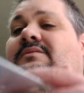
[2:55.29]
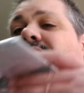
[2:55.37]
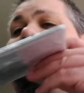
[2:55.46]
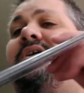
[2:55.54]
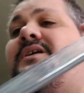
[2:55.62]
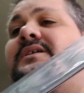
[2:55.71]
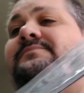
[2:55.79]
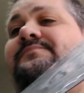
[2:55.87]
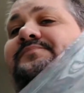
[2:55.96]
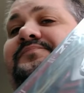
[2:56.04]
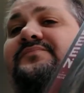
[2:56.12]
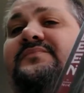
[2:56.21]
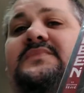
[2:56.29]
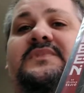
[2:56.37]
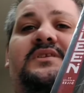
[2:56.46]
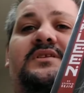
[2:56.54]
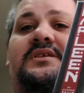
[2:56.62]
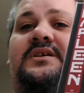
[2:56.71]
But
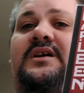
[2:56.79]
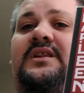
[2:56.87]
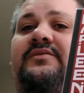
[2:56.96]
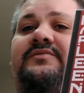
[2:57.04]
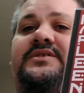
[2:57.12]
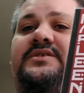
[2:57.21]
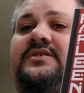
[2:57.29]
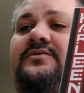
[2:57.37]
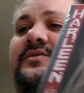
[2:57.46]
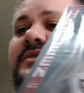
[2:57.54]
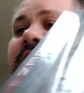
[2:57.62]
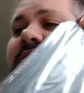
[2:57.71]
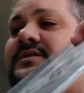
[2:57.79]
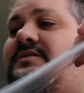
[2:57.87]
I love his artwork